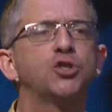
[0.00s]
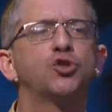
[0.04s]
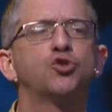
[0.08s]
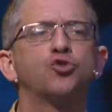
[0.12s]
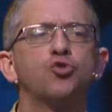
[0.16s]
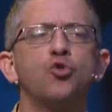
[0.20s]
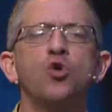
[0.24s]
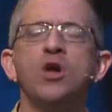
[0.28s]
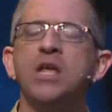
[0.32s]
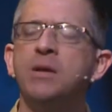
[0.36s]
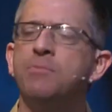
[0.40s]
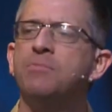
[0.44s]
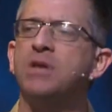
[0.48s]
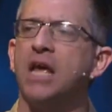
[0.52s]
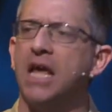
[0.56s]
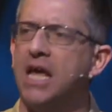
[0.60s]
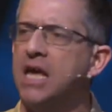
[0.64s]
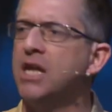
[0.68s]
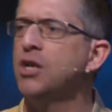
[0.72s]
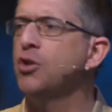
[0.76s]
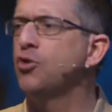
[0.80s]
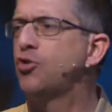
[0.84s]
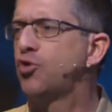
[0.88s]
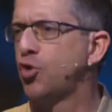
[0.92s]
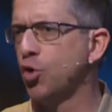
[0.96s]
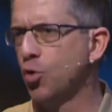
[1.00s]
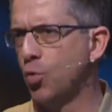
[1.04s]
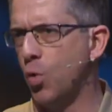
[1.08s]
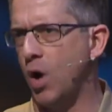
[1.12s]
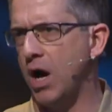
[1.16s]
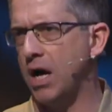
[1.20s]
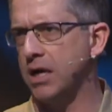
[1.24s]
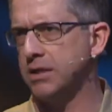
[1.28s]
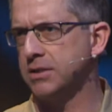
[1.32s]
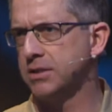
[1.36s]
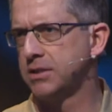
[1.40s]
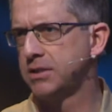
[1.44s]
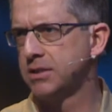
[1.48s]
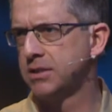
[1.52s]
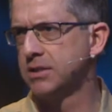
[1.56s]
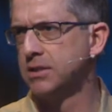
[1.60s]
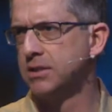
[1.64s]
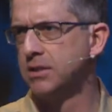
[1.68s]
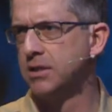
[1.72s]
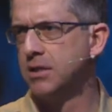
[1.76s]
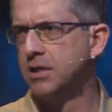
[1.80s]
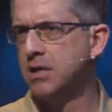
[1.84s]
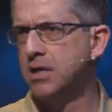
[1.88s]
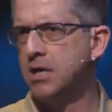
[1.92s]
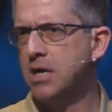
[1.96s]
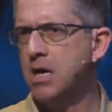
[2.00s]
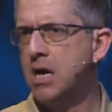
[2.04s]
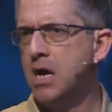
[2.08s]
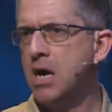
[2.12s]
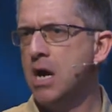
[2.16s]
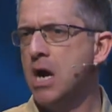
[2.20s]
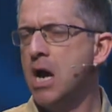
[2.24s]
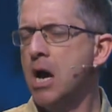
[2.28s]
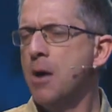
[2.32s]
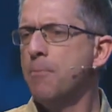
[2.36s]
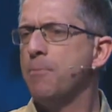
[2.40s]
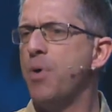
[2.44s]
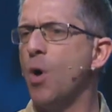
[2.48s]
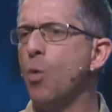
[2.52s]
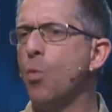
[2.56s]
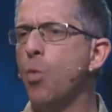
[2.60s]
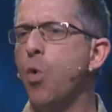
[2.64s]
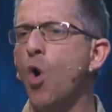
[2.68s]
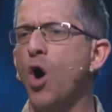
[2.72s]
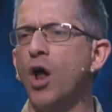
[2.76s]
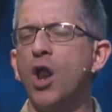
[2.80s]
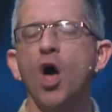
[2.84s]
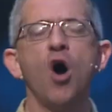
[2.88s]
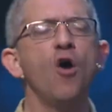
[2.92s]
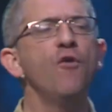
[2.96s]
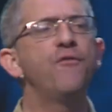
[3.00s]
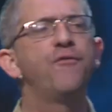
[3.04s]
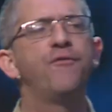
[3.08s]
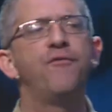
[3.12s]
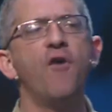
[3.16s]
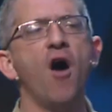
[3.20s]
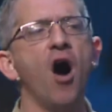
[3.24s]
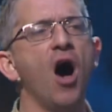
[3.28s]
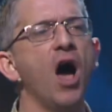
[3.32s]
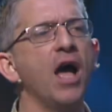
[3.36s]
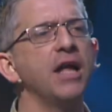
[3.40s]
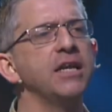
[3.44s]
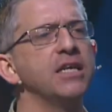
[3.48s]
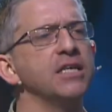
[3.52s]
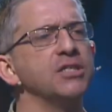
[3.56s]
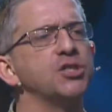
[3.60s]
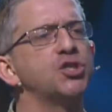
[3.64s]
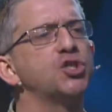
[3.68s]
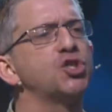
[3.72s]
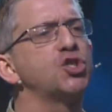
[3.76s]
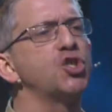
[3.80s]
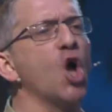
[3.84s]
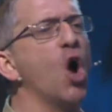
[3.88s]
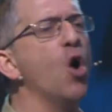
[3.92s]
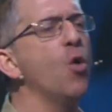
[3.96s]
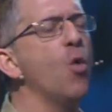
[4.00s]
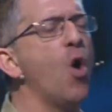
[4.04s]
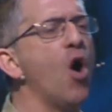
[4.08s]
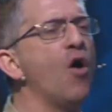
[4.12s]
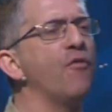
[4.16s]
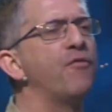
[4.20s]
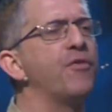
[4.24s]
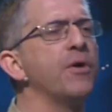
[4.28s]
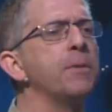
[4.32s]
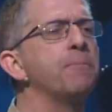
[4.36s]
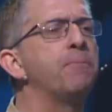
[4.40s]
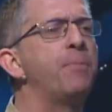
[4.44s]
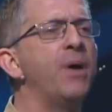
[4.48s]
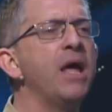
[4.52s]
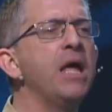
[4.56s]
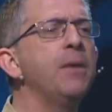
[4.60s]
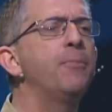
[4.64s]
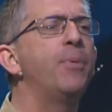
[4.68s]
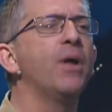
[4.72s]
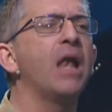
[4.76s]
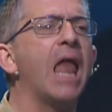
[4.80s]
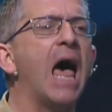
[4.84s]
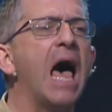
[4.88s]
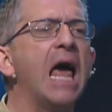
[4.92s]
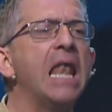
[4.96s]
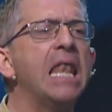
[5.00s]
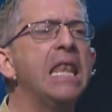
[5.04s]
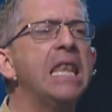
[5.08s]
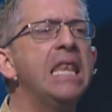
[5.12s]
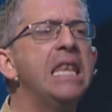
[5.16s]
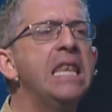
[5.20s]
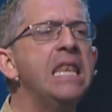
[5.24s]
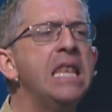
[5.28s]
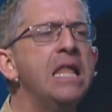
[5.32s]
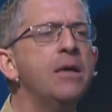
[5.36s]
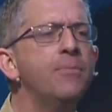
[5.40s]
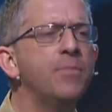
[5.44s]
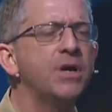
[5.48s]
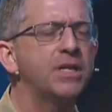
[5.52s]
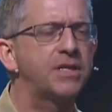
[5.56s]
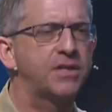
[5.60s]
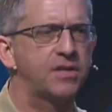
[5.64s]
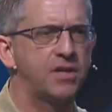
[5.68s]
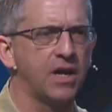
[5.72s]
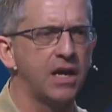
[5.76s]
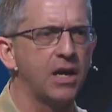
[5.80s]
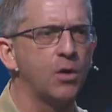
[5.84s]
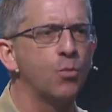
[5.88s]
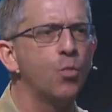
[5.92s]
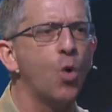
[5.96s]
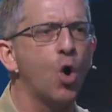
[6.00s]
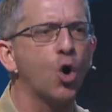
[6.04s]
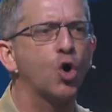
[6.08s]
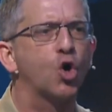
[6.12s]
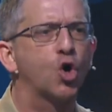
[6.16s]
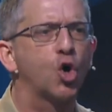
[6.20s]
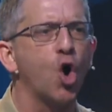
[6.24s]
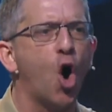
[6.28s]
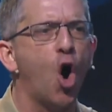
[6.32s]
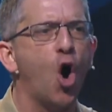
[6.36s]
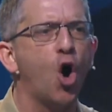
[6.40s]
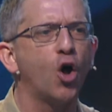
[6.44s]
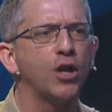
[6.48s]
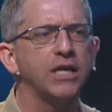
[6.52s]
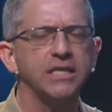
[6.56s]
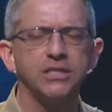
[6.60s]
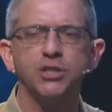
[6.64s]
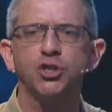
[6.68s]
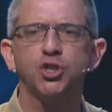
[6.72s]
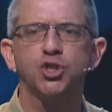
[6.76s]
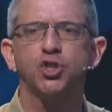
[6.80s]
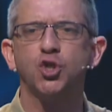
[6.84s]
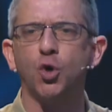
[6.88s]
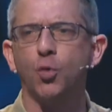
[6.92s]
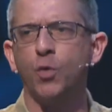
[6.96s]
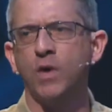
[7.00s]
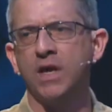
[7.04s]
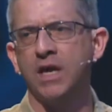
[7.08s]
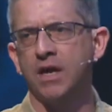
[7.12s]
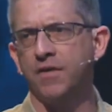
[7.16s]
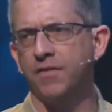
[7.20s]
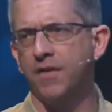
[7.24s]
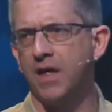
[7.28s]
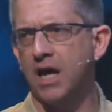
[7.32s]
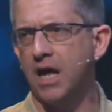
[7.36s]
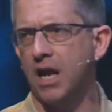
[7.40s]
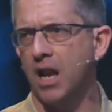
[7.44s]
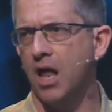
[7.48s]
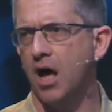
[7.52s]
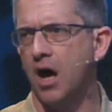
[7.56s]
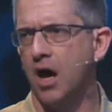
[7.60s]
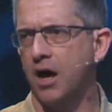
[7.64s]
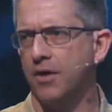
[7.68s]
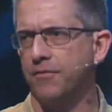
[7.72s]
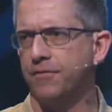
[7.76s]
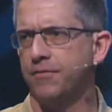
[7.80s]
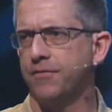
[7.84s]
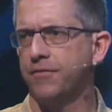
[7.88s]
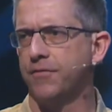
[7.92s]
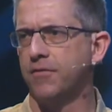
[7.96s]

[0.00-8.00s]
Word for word: dreamed into us. But what I'll find is so often people are limiting what God is doing in their life.